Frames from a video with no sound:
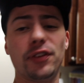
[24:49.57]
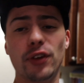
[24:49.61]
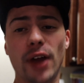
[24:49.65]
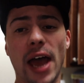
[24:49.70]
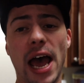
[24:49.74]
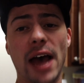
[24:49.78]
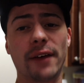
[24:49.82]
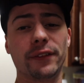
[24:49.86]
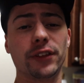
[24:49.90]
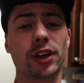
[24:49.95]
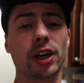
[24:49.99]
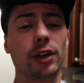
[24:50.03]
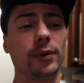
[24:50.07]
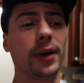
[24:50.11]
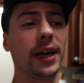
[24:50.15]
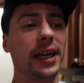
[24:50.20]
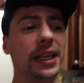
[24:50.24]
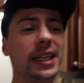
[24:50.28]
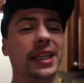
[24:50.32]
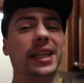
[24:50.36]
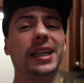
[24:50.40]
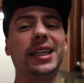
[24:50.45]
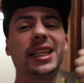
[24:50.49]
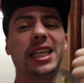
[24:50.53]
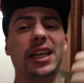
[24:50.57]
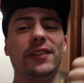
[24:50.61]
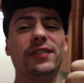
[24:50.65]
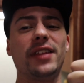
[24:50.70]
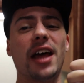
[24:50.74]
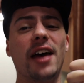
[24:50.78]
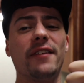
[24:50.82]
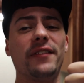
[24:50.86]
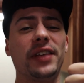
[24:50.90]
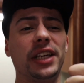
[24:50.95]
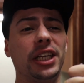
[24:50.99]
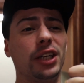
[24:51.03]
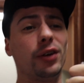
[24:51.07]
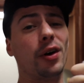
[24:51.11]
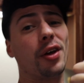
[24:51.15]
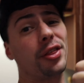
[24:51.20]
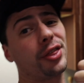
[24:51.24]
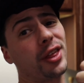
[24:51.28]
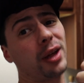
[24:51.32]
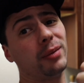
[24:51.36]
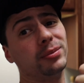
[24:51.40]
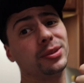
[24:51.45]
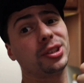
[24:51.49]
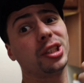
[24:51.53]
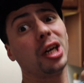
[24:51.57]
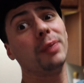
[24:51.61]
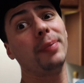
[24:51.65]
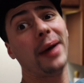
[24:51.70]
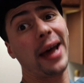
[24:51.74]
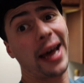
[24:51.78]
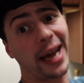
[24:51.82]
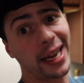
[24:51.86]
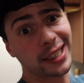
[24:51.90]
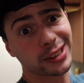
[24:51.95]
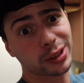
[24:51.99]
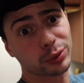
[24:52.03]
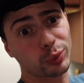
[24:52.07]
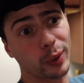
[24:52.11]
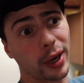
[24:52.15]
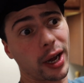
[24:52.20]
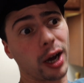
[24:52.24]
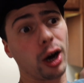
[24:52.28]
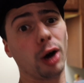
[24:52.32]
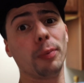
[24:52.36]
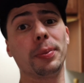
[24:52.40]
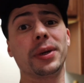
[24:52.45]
you haven't already, give that video a thumbs up as well,